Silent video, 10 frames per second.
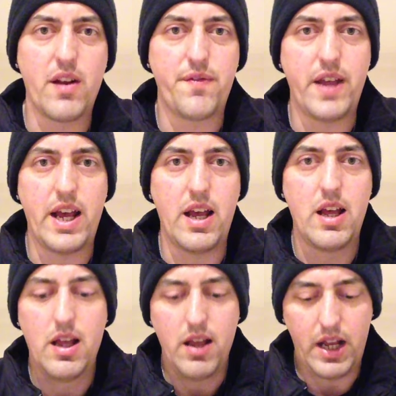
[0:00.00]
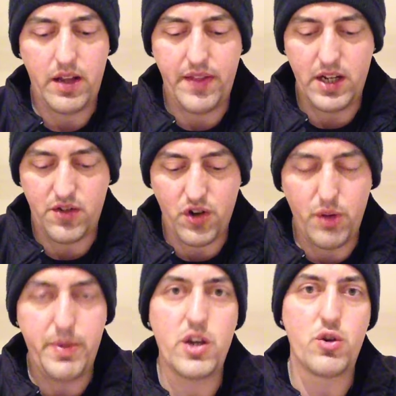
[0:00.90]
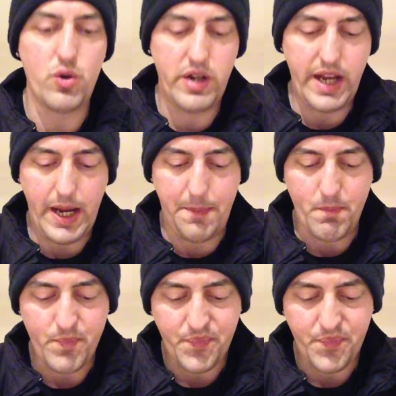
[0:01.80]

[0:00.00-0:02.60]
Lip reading: affair, and I think it's going to be a good game.